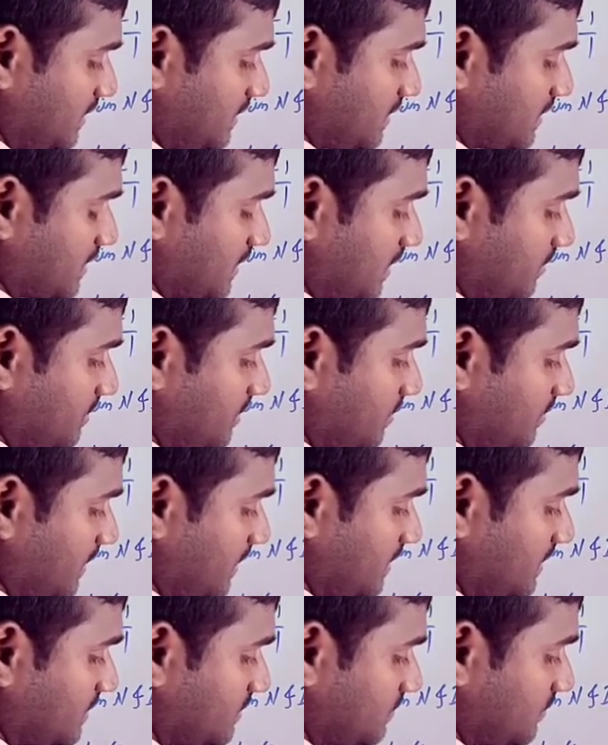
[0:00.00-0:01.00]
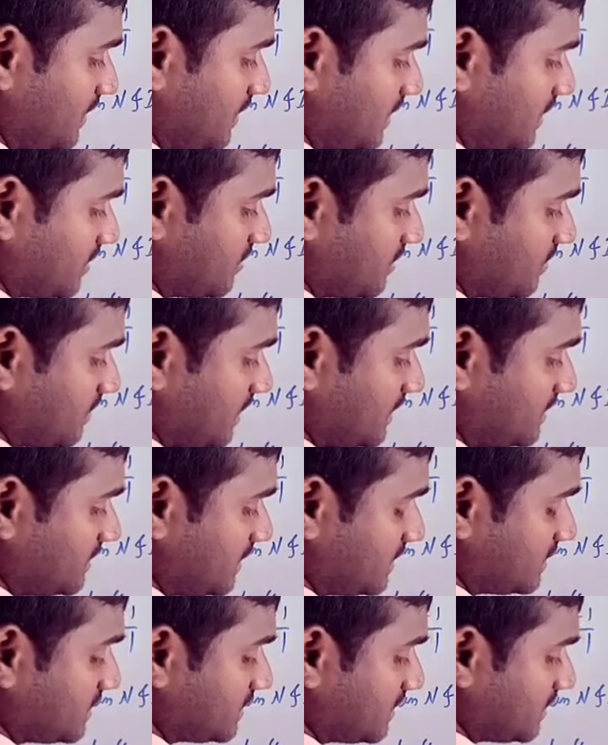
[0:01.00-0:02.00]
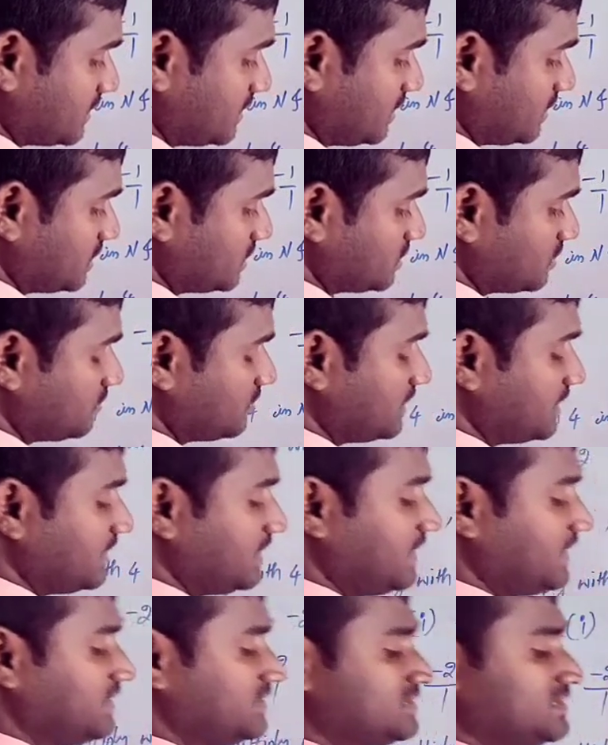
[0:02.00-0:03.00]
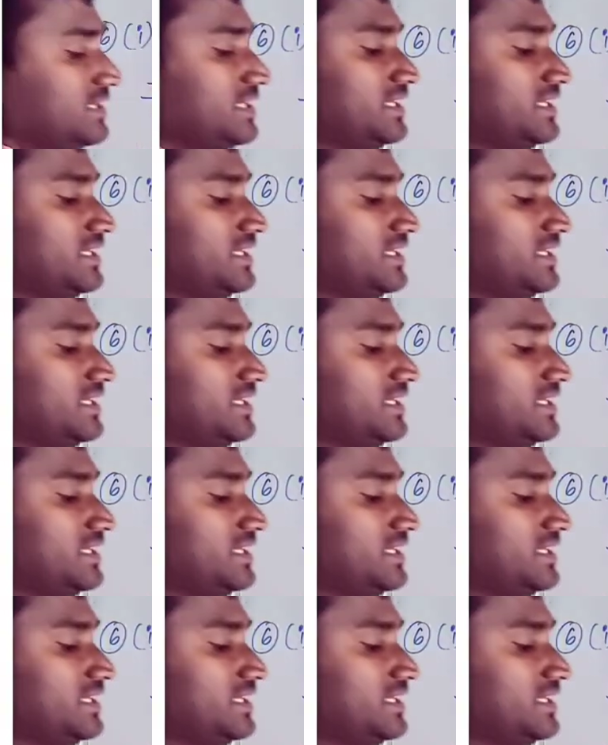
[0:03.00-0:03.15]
comma, minus 41 by 60. So we need 3